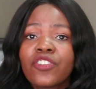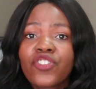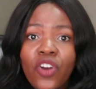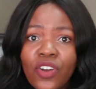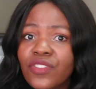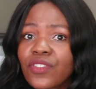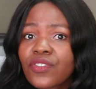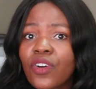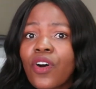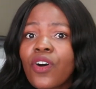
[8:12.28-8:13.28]

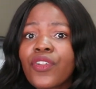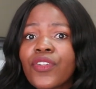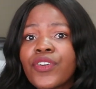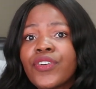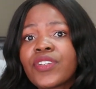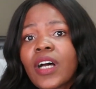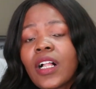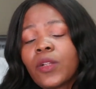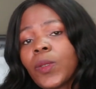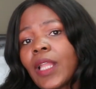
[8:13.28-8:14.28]
chances are the
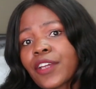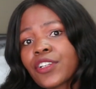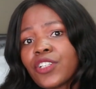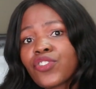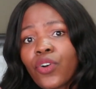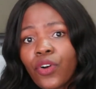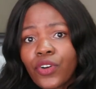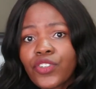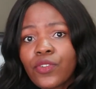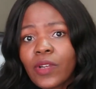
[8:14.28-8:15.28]
hotel will actually
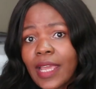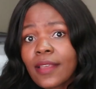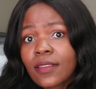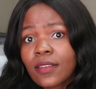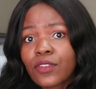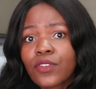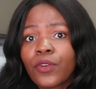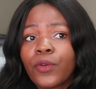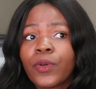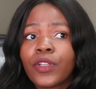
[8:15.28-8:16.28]
charge you less,
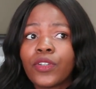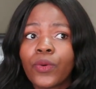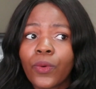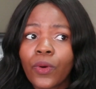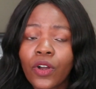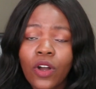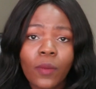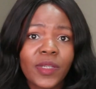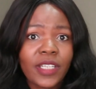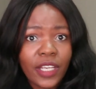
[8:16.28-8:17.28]
so your
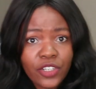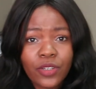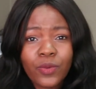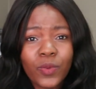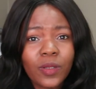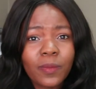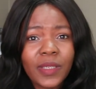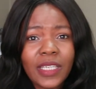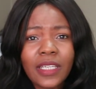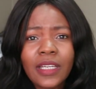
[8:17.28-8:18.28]
accommodation will
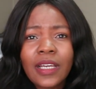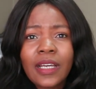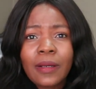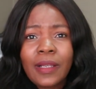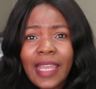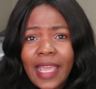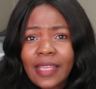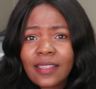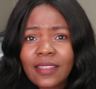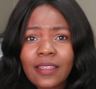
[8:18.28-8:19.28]
be
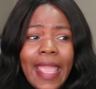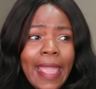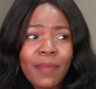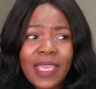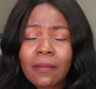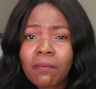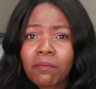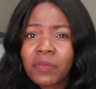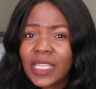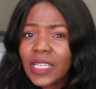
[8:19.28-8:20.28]
less.
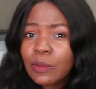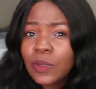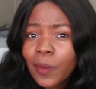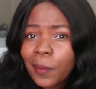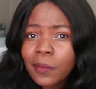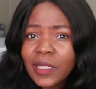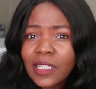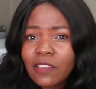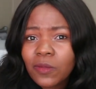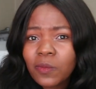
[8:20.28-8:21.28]
Airbnb will probably
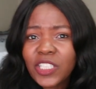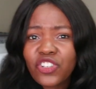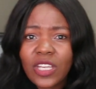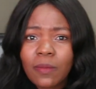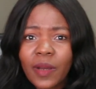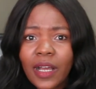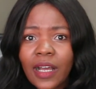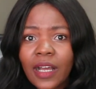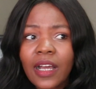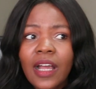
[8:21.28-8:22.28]
even be
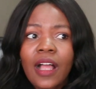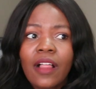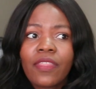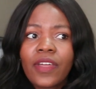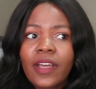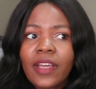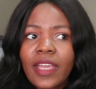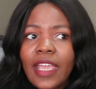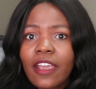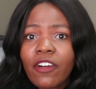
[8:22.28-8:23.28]
cheaper.
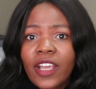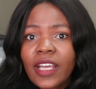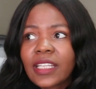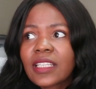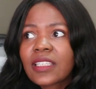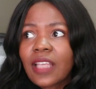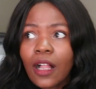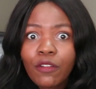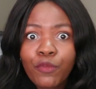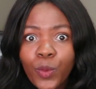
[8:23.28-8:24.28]
The area
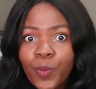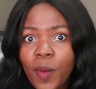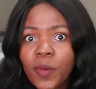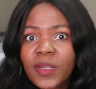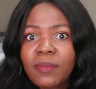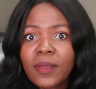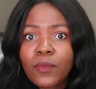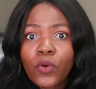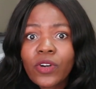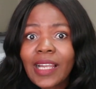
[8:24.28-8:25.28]
itself will probably be
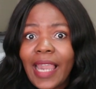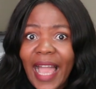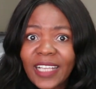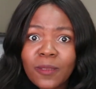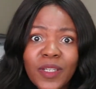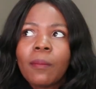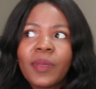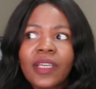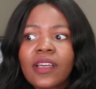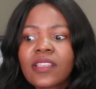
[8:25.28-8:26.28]
more relaxed
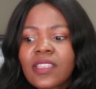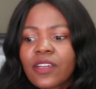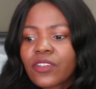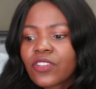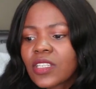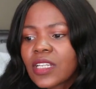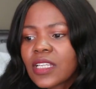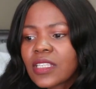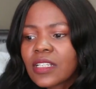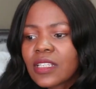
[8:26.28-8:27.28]
because there just
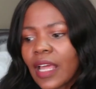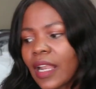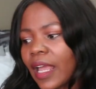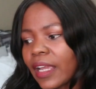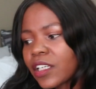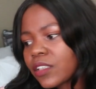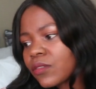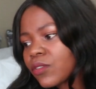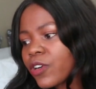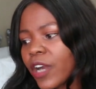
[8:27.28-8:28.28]
isn't that like
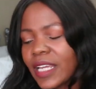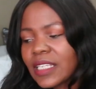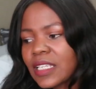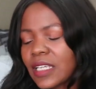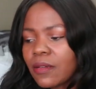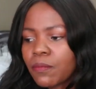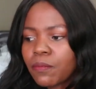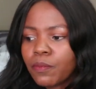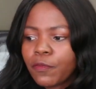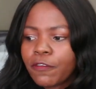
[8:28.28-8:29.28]
crazy
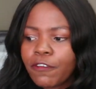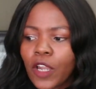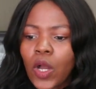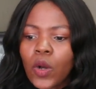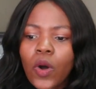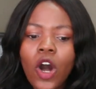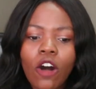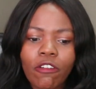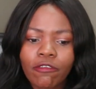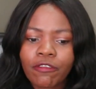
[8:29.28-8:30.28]
flow
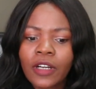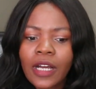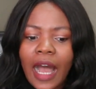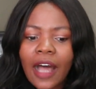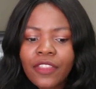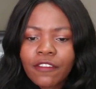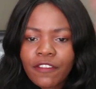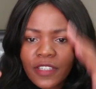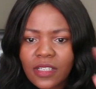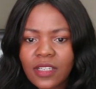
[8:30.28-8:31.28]
of other
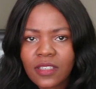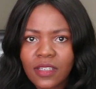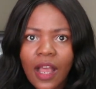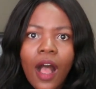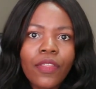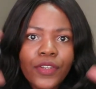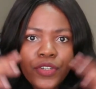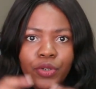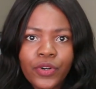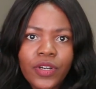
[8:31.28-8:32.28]
visitors and other
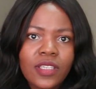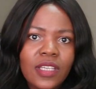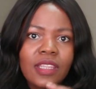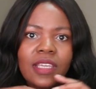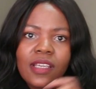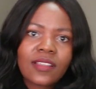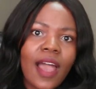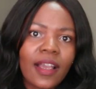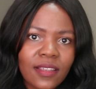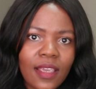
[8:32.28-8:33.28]
tourists in the
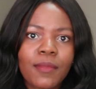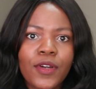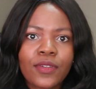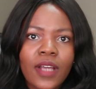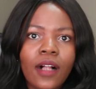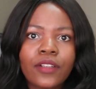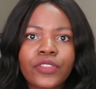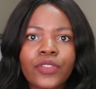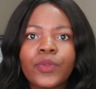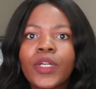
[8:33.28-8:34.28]
exact same hotel.
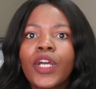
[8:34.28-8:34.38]
So